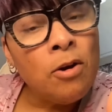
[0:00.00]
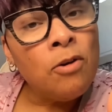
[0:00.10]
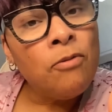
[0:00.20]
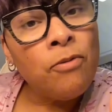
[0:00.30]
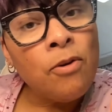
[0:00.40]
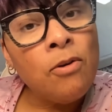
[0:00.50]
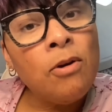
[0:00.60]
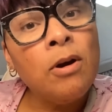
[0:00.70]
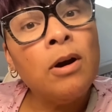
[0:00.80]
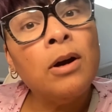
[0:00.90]

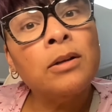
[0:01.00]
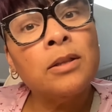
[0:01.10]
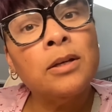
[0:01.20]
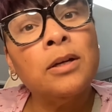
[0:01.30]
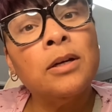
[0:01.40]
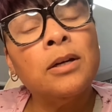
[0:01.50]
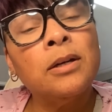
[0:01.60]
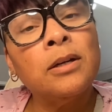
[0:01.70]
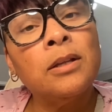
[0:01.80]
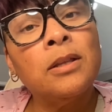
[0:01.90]
for
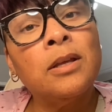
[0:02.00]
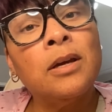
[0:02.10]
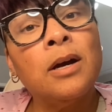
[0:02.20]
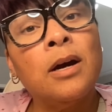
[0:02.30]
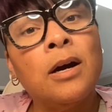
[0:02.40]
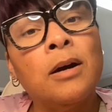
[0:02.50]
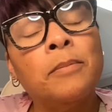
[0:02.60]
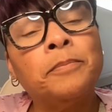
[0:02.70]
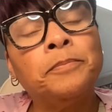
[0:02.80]
the the uh,